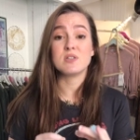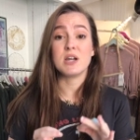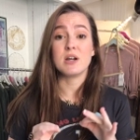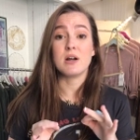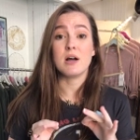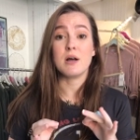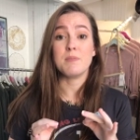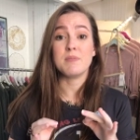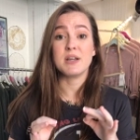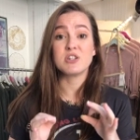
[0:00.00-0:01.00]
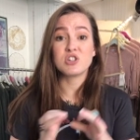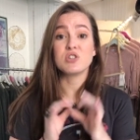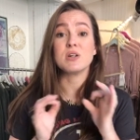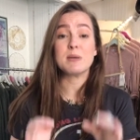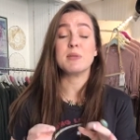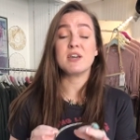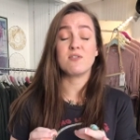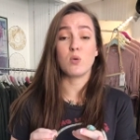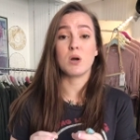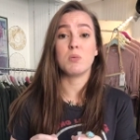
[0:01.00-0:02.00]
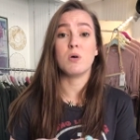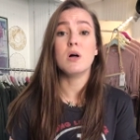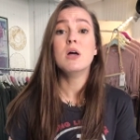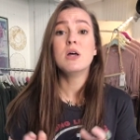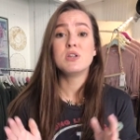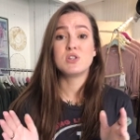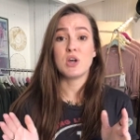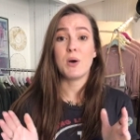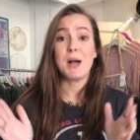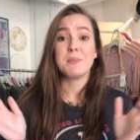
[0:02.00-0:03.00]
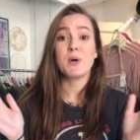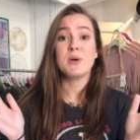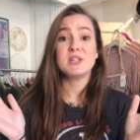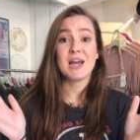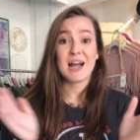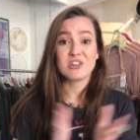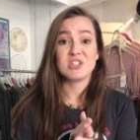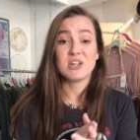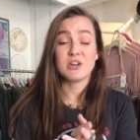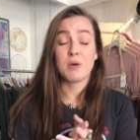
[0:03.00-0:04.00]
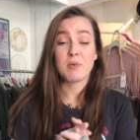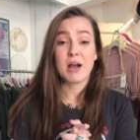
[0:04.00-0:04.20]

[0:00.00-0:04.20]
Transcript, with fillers: They're um, extremely affordable. So I'm going to actually tell y'all